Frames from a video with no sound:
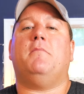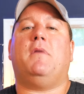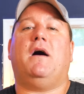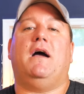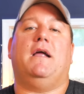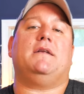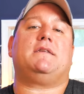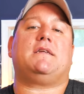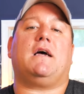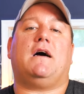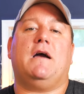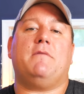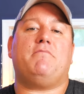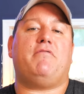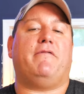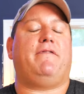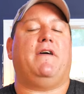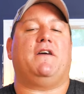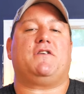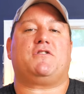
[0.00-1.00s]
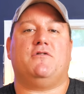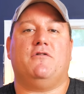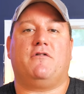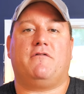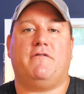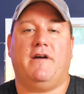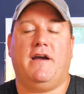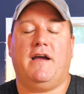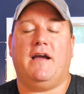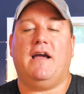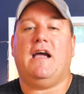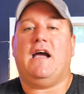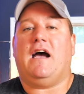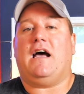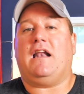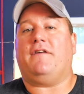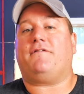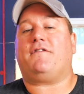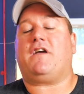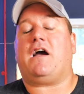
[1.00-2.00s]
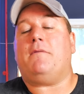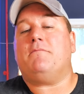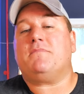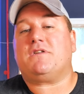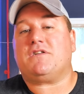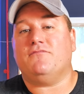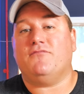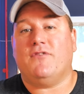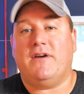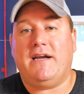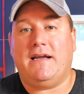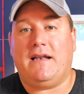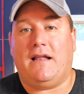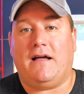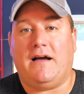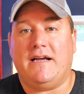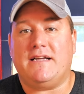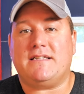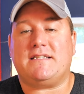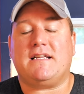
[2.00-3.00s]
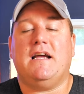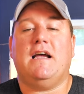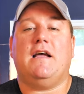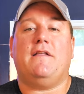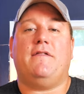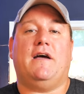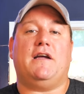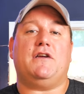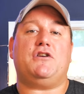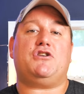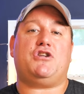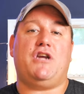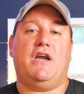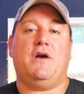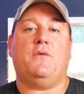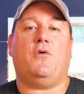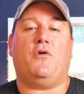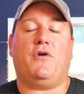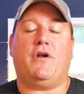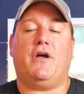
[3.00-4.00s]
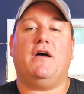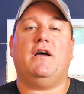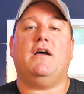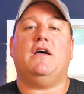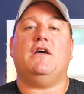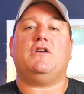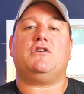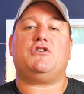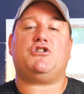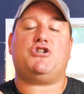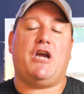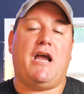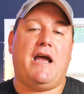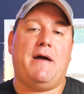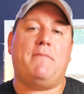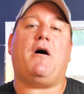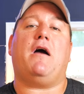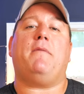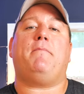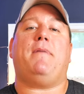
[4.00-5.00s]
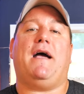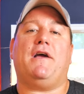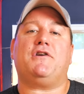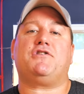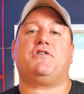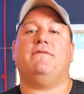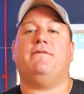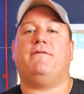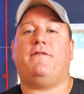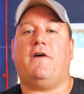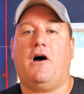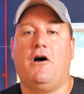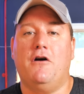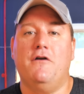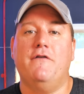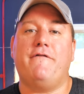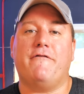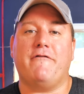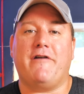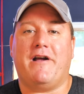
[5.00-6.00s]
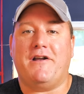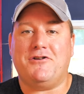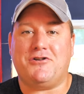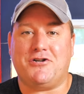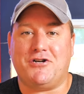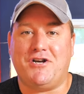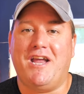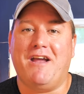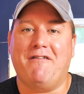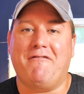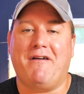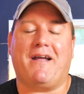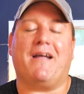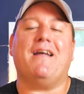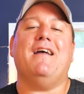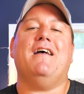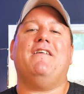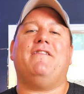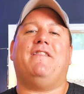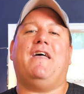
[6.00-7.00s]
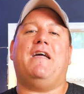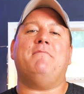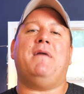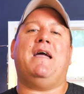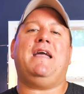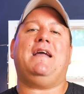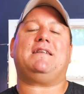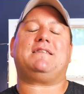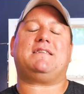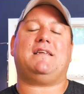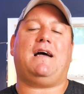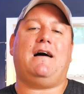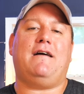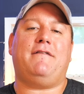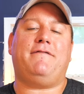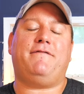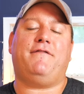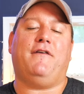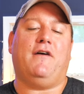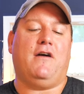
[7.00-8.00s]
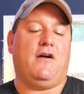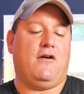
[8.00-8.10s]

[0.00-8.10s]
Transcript: my entire professional career, and I've come to realize that Shearwater share my passion for over-engineering. They make tough,